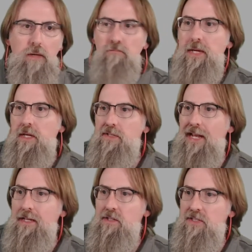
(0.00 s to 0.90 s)
because I
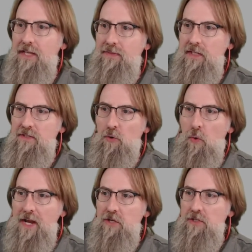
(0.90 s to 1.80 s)
can set these
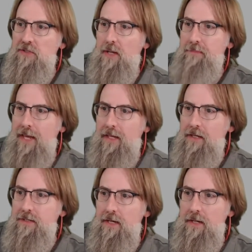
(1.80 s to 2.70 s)
equations up ahead of
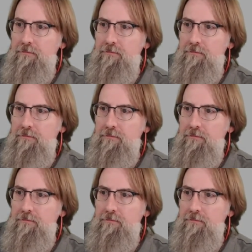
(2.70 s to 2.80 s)
time